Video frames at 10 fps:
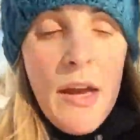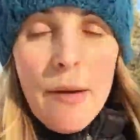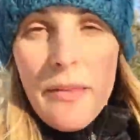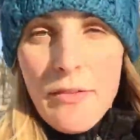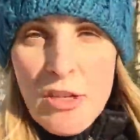
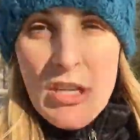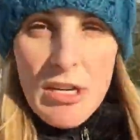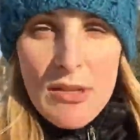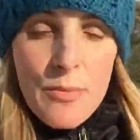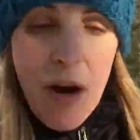I'd love to
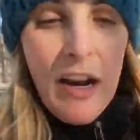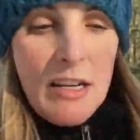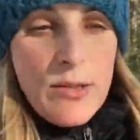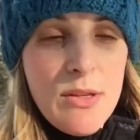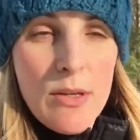share some
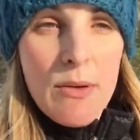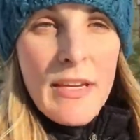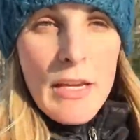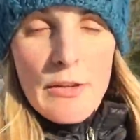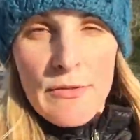products with you and
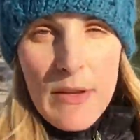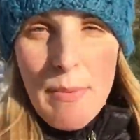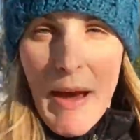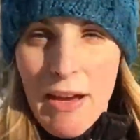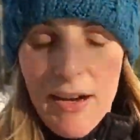get your
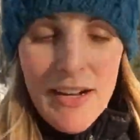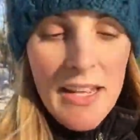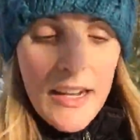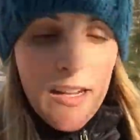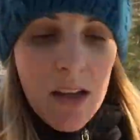feedback on it.